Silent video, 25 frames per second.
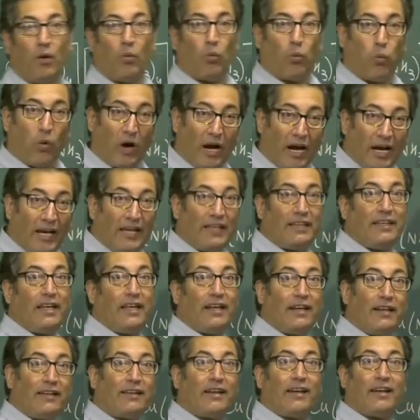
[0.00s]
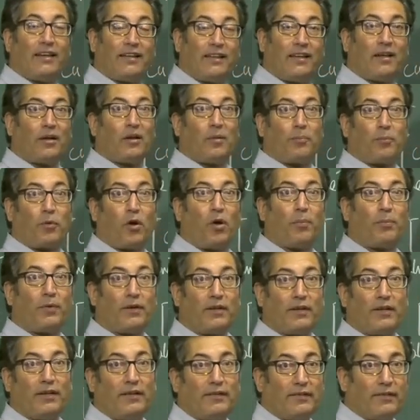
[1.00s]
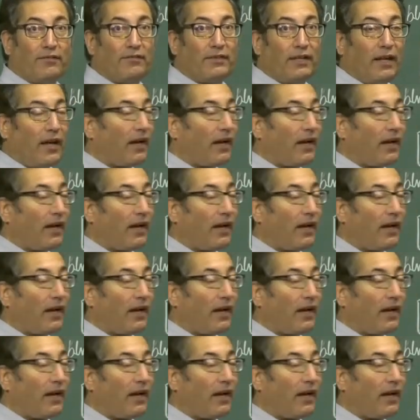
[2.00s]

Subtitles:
Why they retain their properties in the